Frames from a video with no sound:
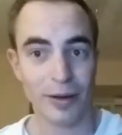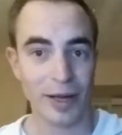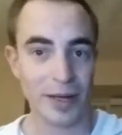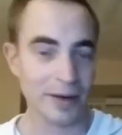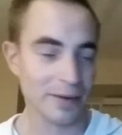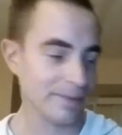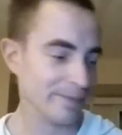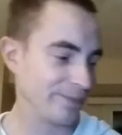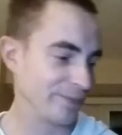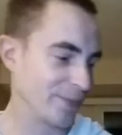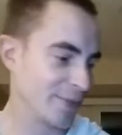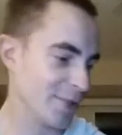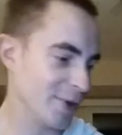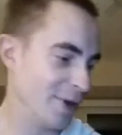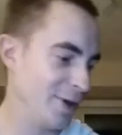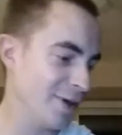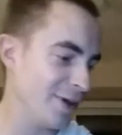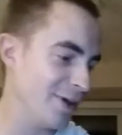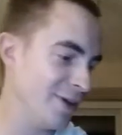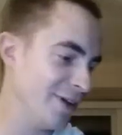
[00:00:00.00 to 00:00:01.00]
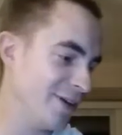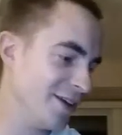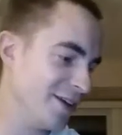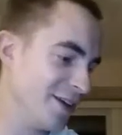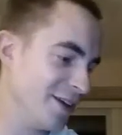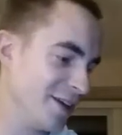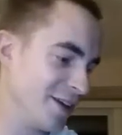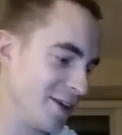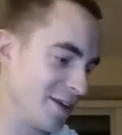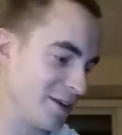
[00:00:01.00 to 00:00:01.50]
And
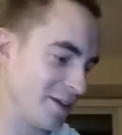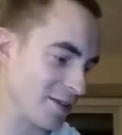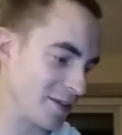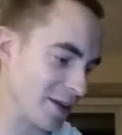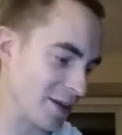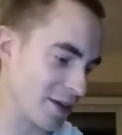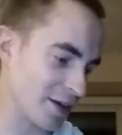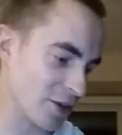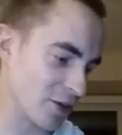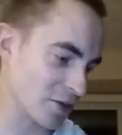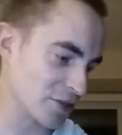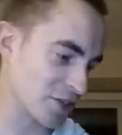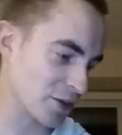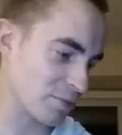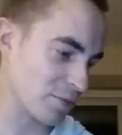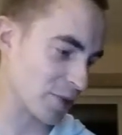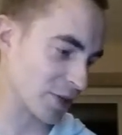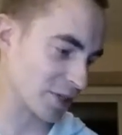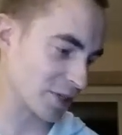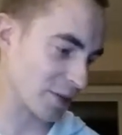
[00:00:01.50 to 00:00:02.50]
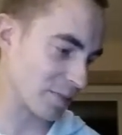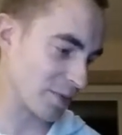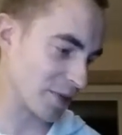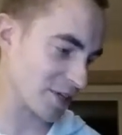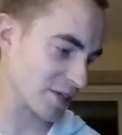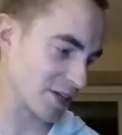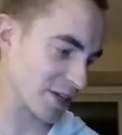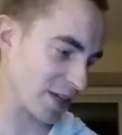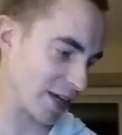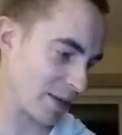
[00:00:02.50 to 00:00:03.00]
then I also picked up
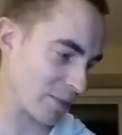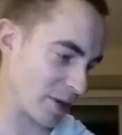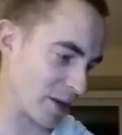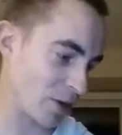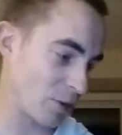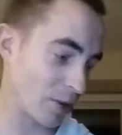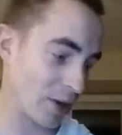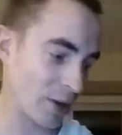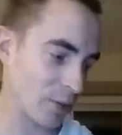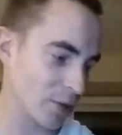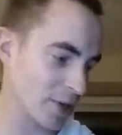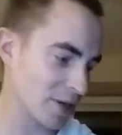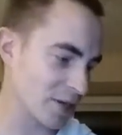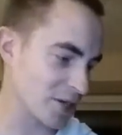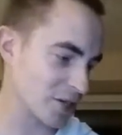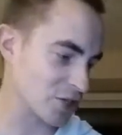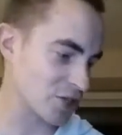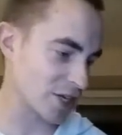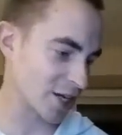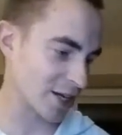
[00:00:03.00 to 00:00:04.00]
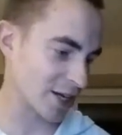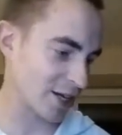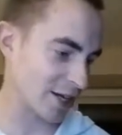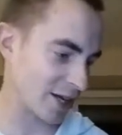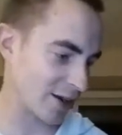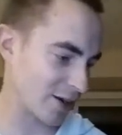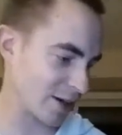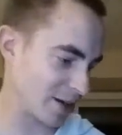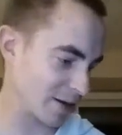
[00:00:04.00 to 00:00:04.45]
this game. I wanted to check it out.